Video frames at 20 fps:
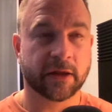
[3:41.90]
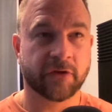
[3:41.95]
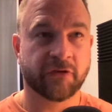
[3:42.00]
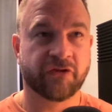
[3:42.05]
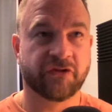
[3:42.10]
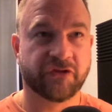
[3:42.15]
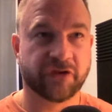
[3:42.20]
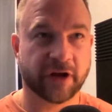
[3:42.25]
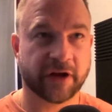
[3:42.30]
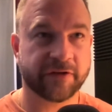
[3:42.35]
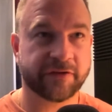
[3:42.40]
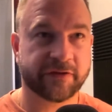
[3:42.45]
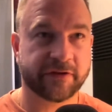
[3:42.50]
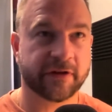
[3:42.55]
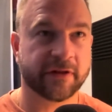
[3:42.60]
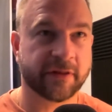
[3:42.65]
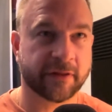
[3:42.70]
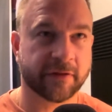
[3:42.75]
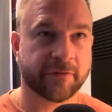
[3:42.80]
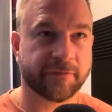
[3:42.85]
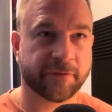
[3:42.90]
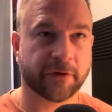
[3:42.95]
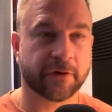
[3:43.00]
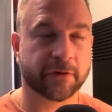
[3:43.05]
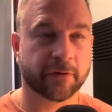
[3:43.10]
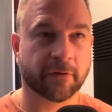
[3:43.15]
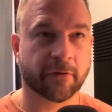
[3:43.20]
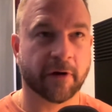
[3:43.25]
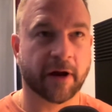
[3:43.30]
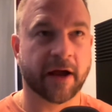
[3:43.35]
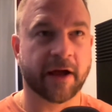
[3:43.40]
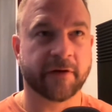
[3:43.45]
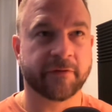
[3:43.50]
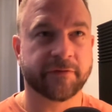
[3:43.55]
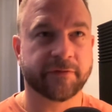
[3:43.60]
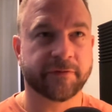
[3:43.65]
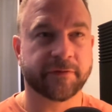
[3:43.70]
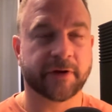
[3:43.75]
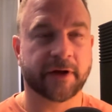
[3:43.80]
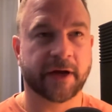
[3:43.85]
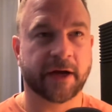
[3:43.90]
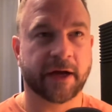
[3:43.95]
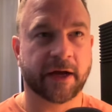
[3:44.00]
just the photograph